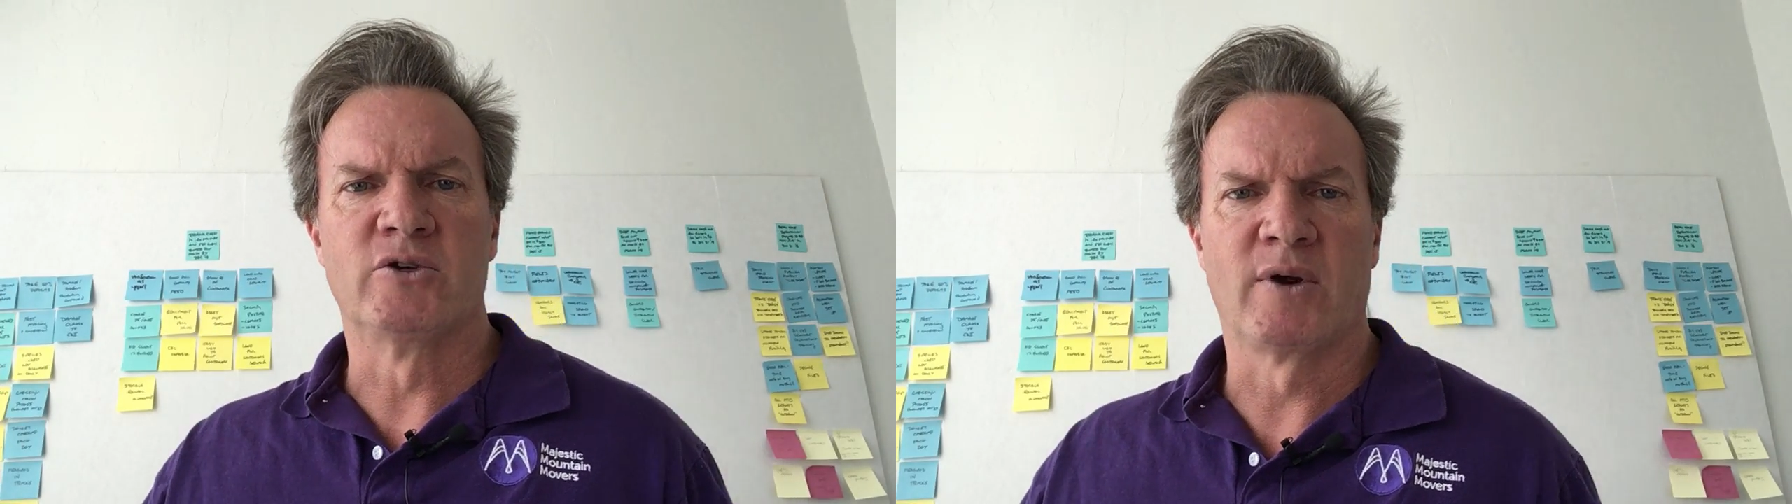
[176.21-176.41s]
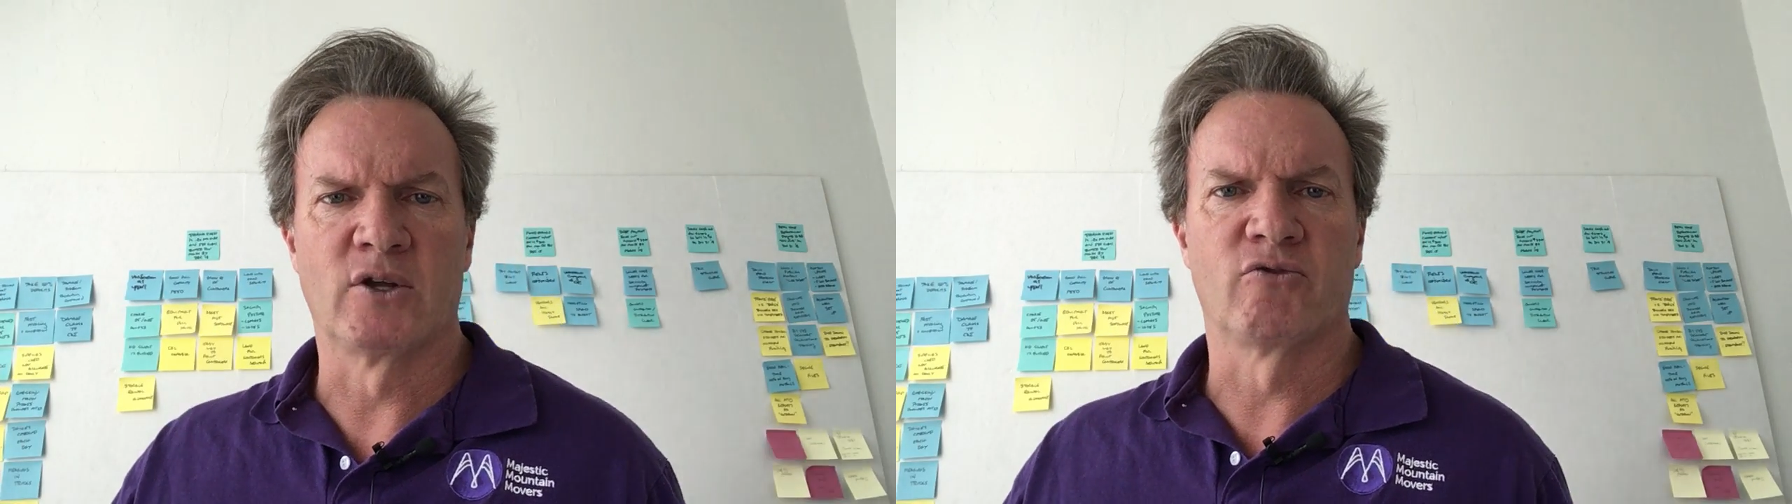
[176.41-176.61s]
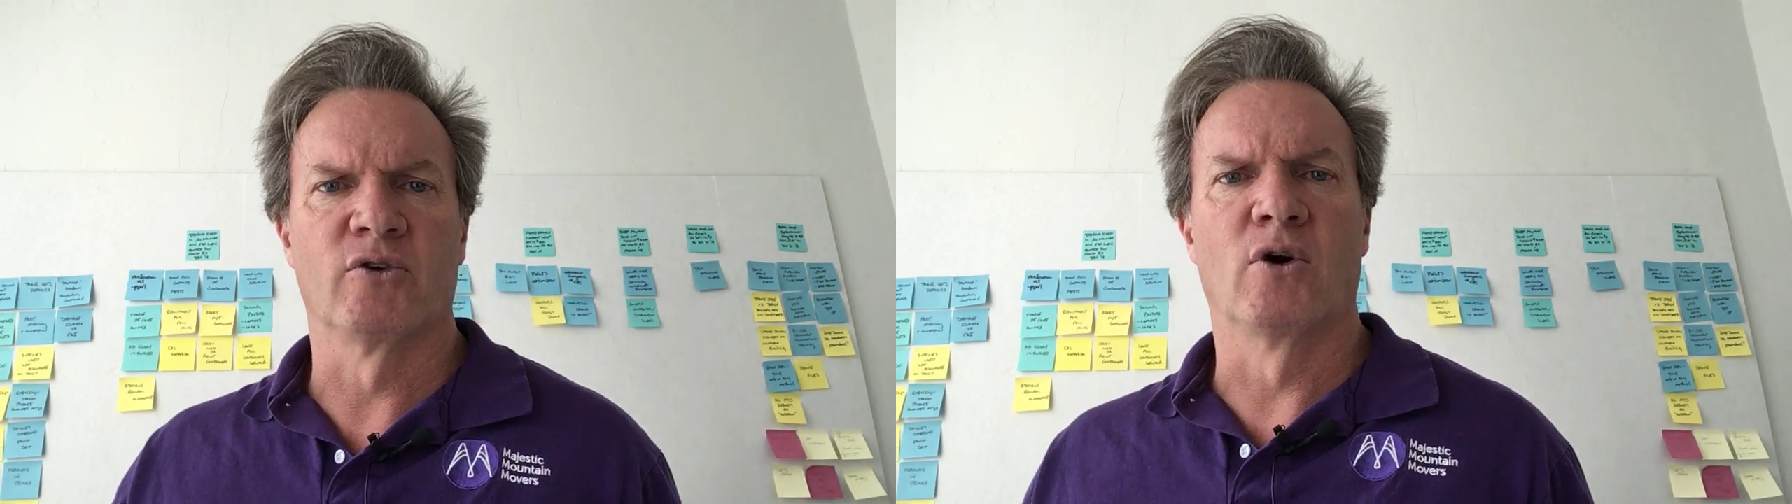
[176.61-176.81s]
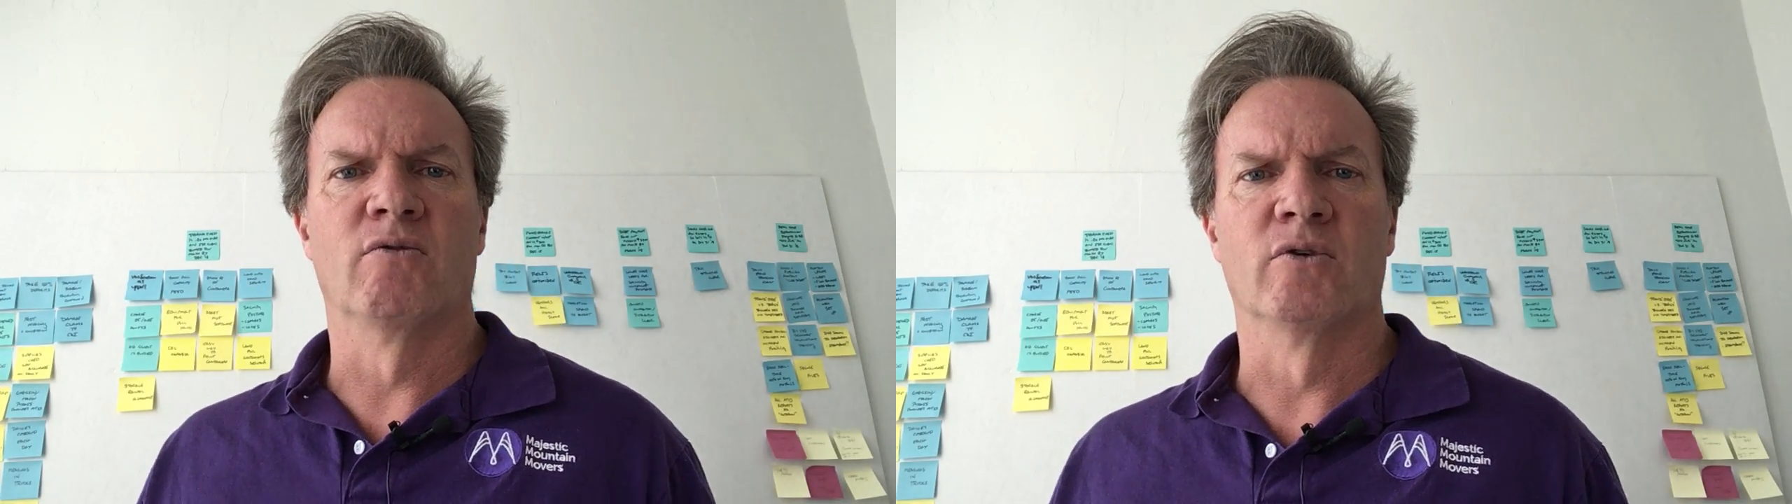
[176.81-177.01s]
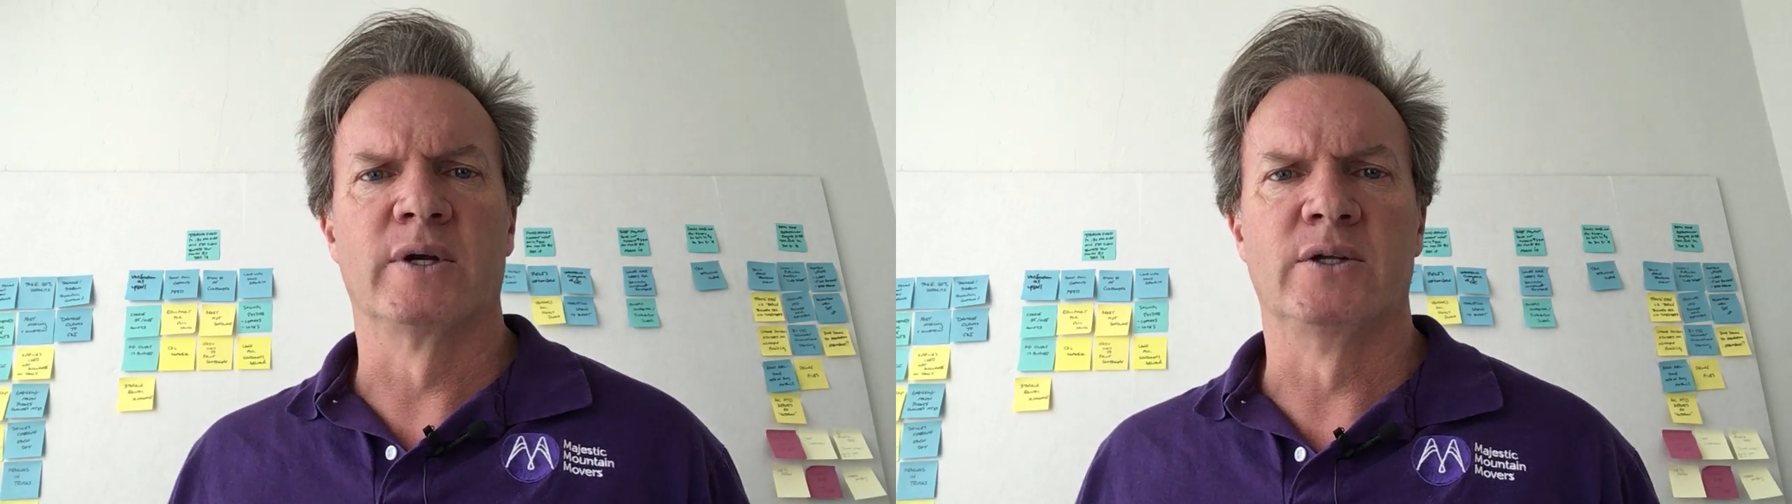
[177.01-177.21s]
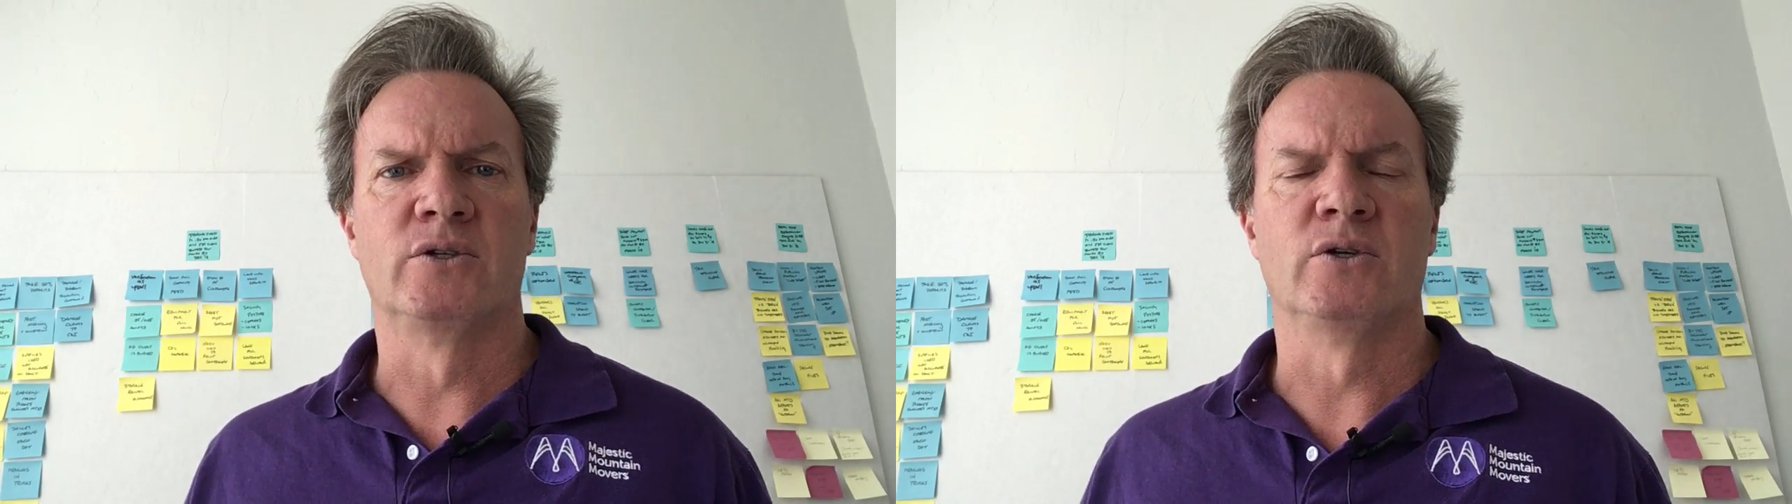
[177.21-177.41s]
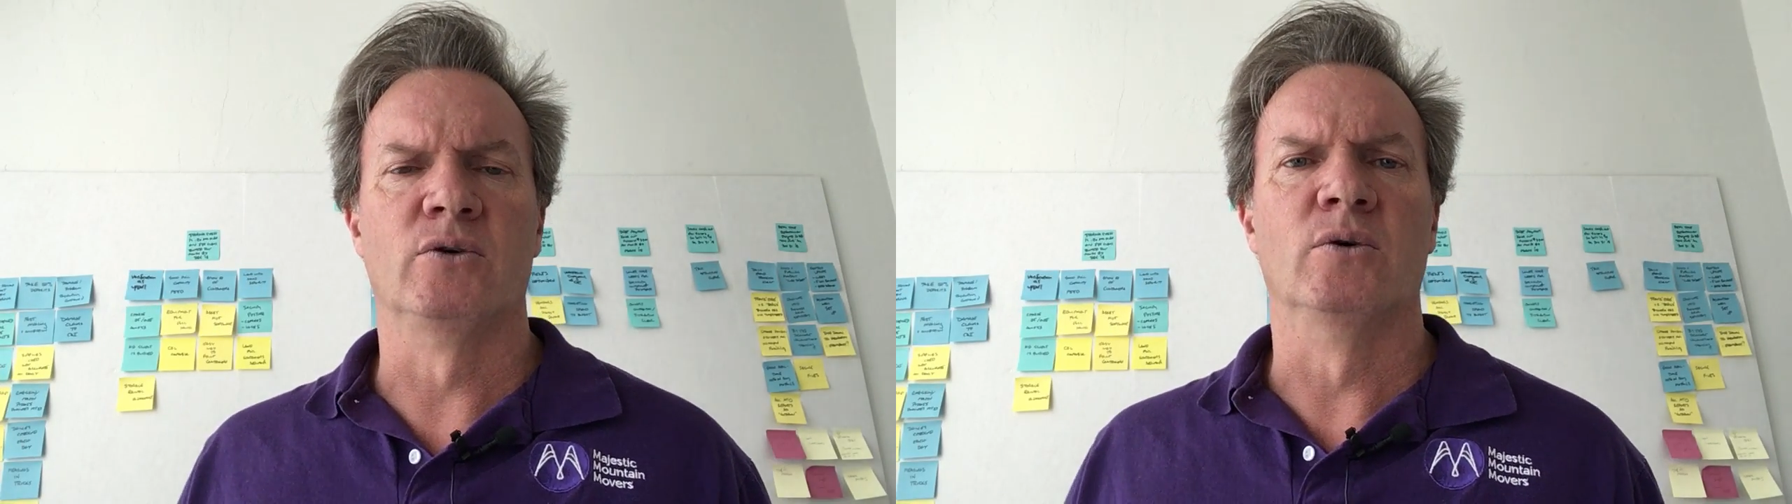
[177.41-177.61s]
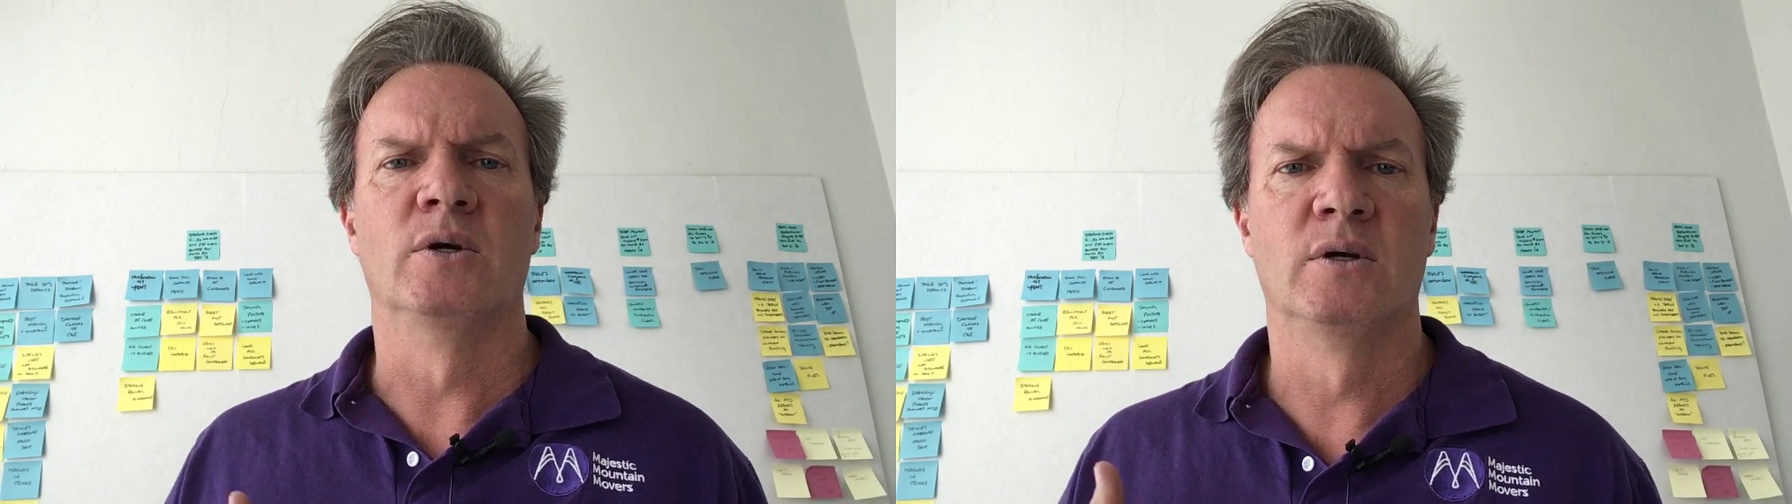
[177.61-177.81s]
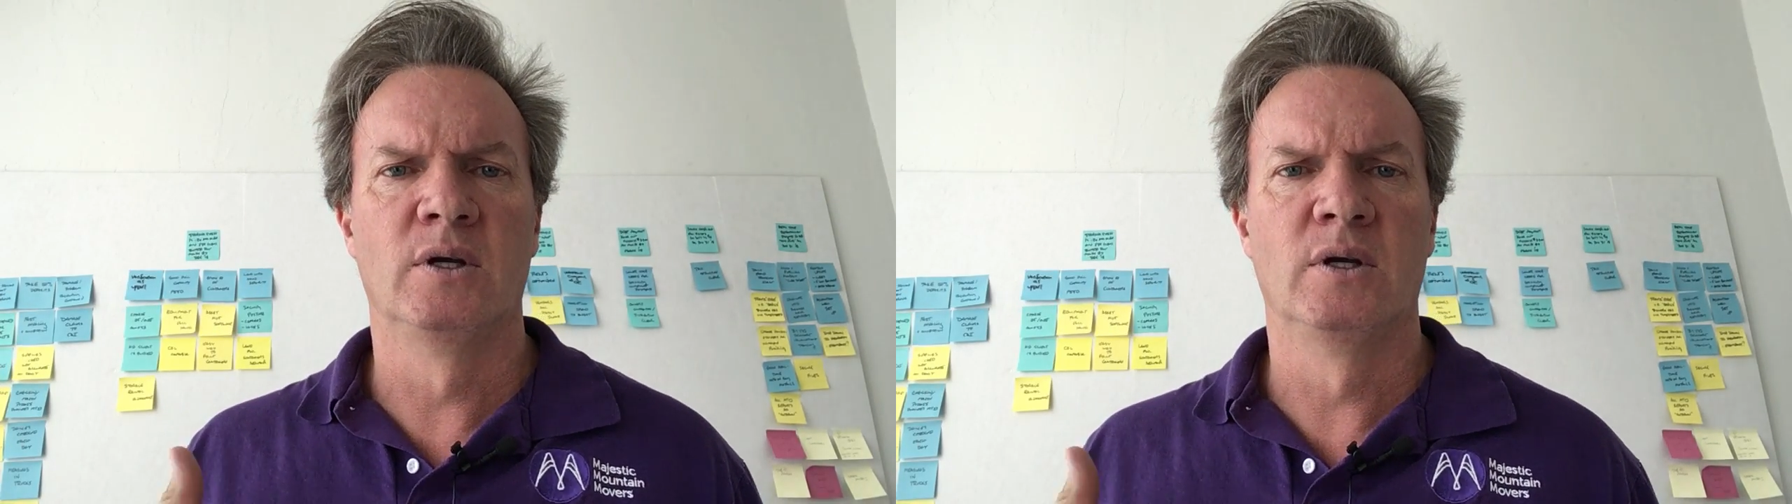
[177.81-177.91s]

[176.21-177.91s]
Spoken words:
transferred over into